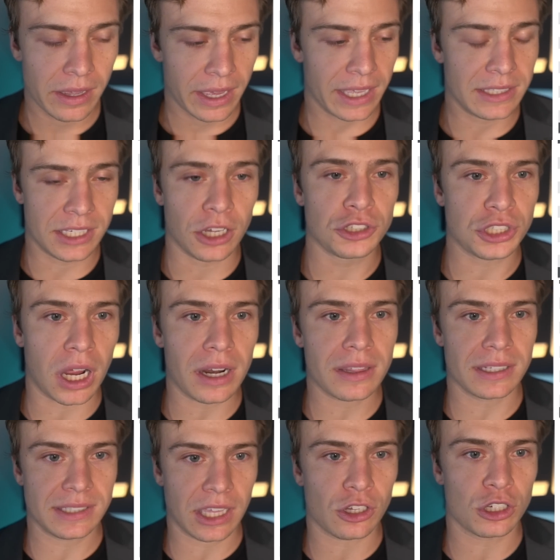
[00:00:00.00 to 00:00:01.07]
Until
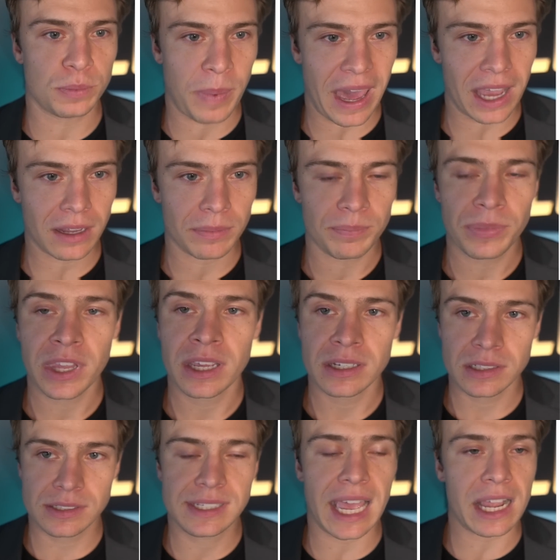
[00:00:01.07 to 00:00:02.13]
Jonathan Taylor is back,
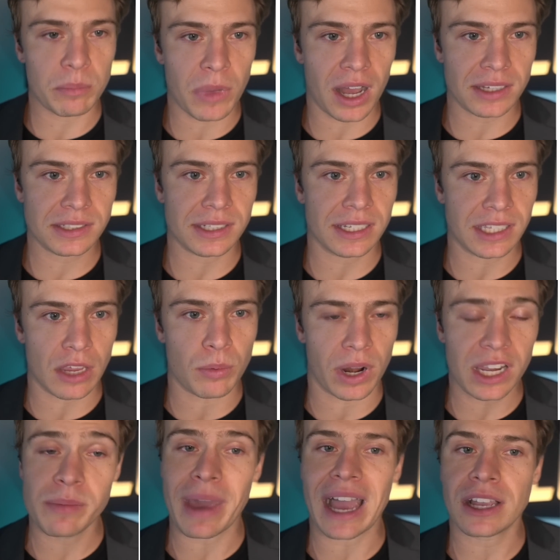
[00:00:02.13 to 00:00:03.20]
Zach Moss is a
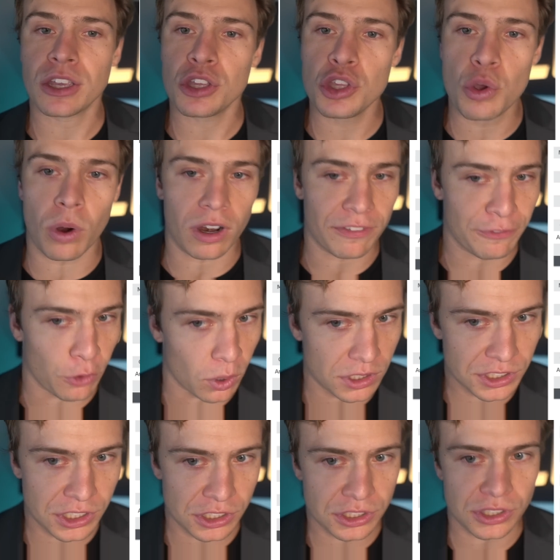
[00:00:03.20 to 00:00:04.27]
running back you are
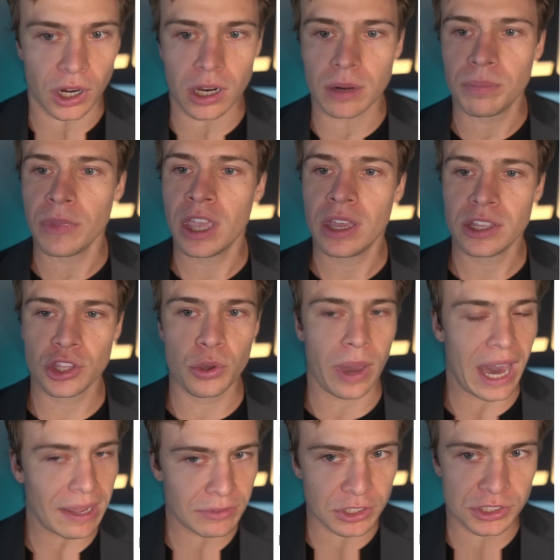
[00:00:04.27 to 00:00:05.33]
forced to start. You
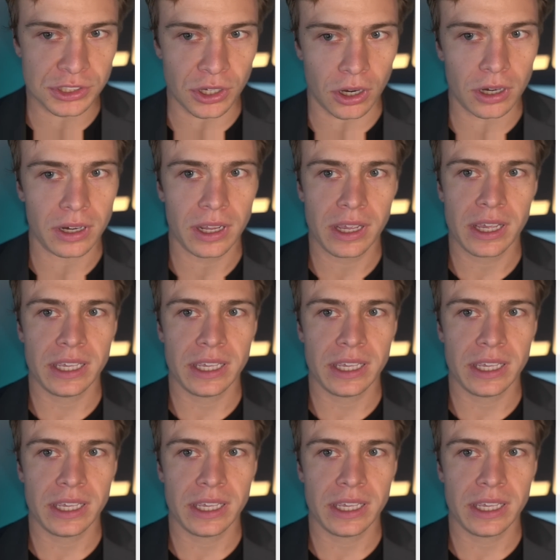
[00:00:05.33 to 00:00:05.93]
have to start.